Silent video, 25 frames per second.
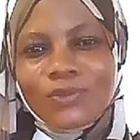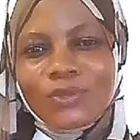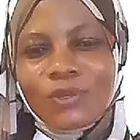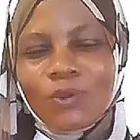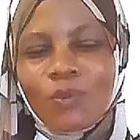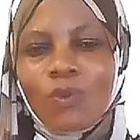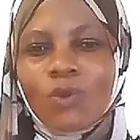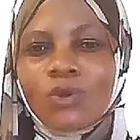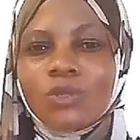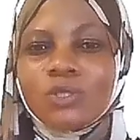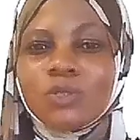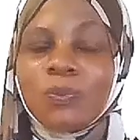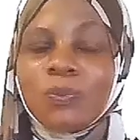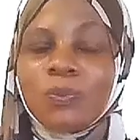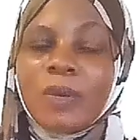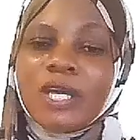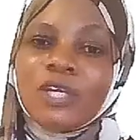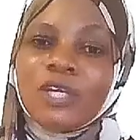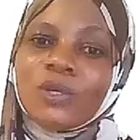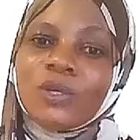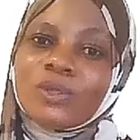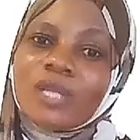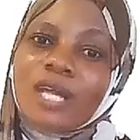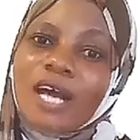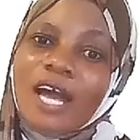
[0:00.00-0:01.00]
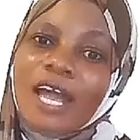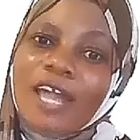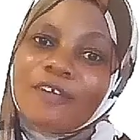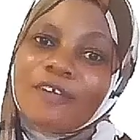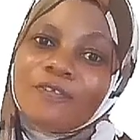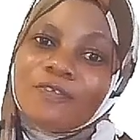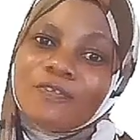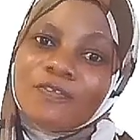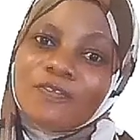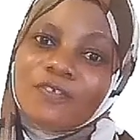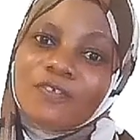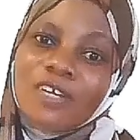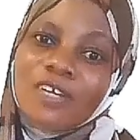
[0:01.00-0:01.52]
They won't make your life
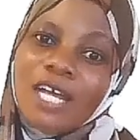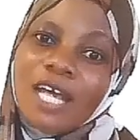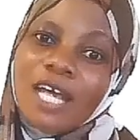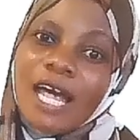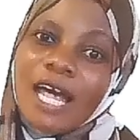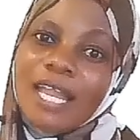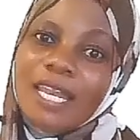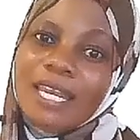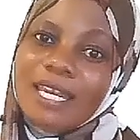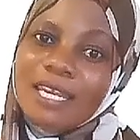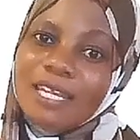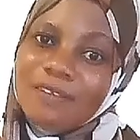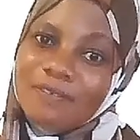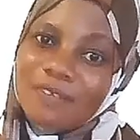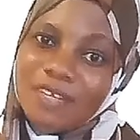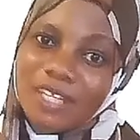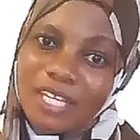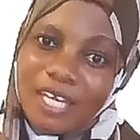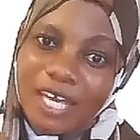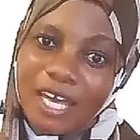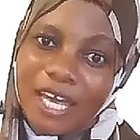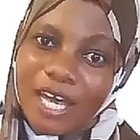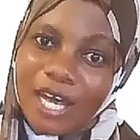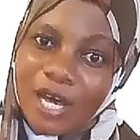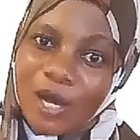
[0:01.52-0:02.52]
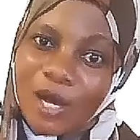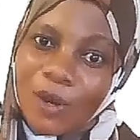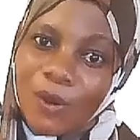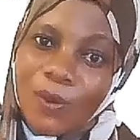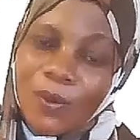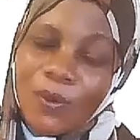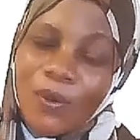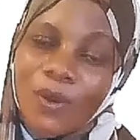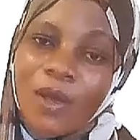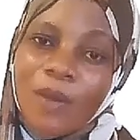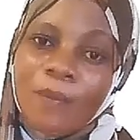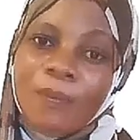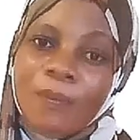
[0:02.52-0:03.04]
a living
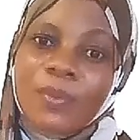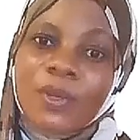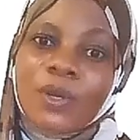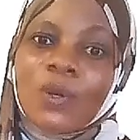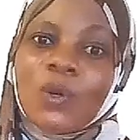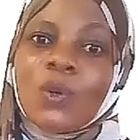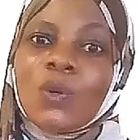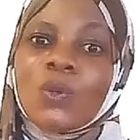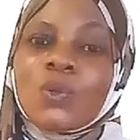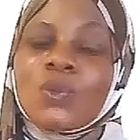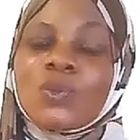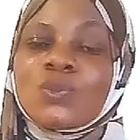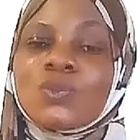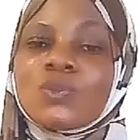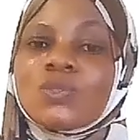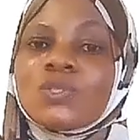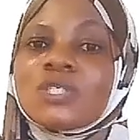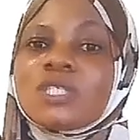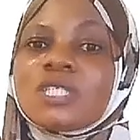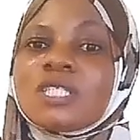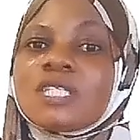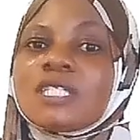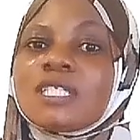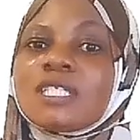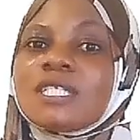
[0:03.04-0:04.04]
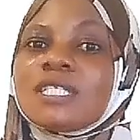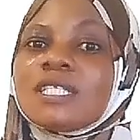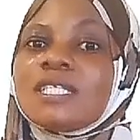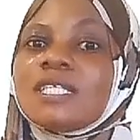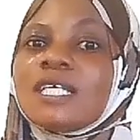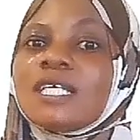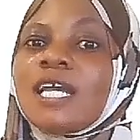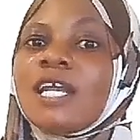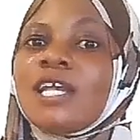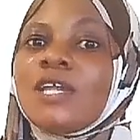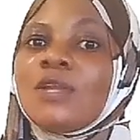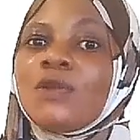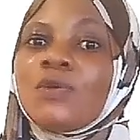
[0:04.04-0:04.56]
hell because
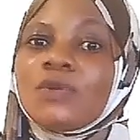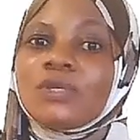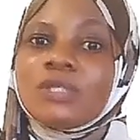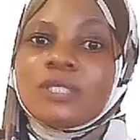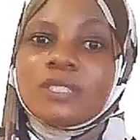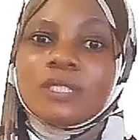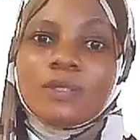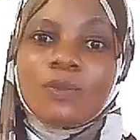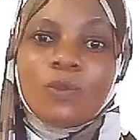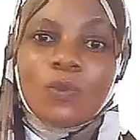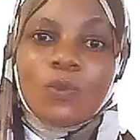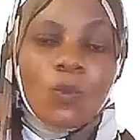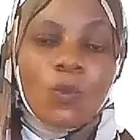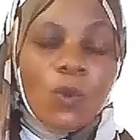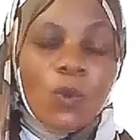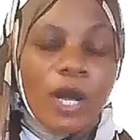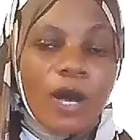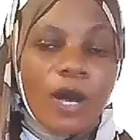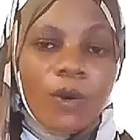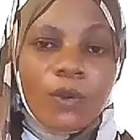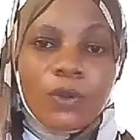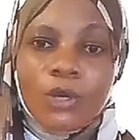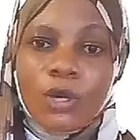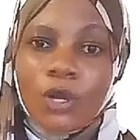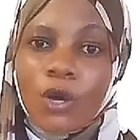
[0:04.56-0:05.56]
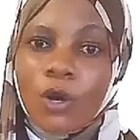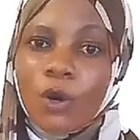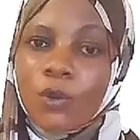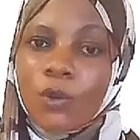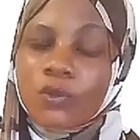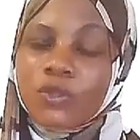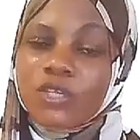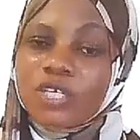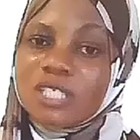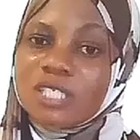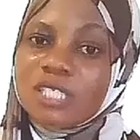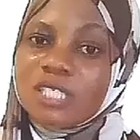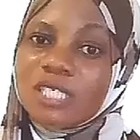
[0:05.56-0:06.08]
they well know
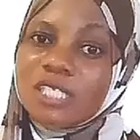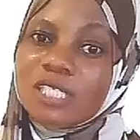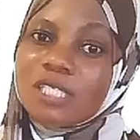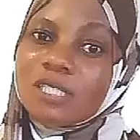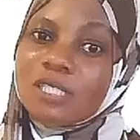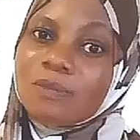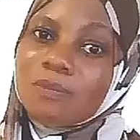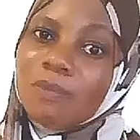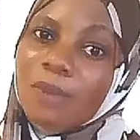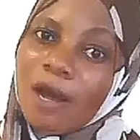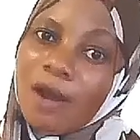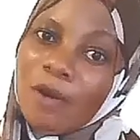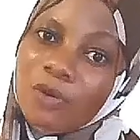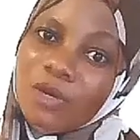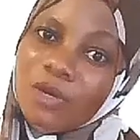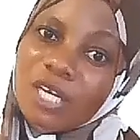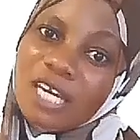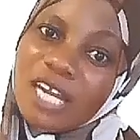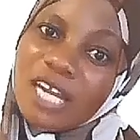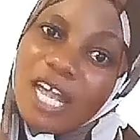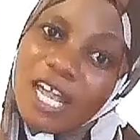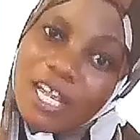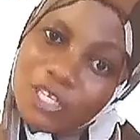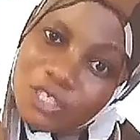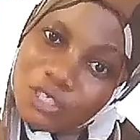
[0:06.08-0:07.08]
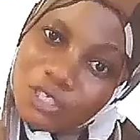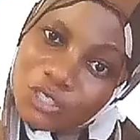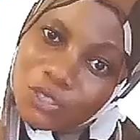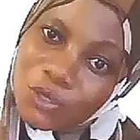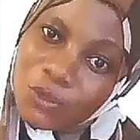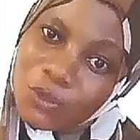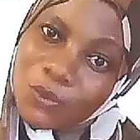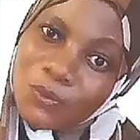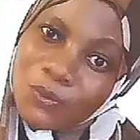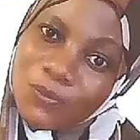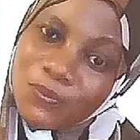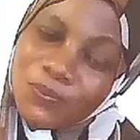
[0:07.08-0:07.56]
they didn't marry an angel.